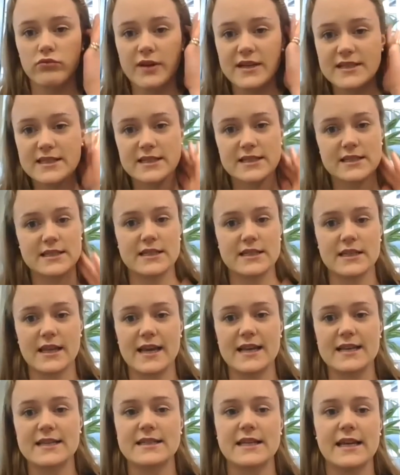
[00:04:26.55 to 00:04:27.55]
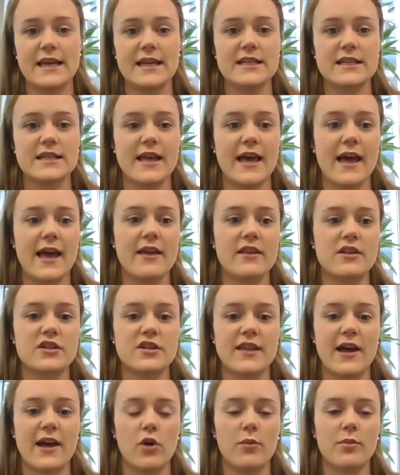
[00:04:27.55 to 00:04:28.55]
risks do they see to their to
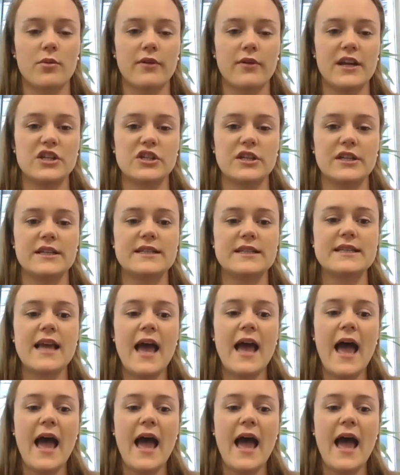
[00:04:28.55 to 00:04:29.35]
their operations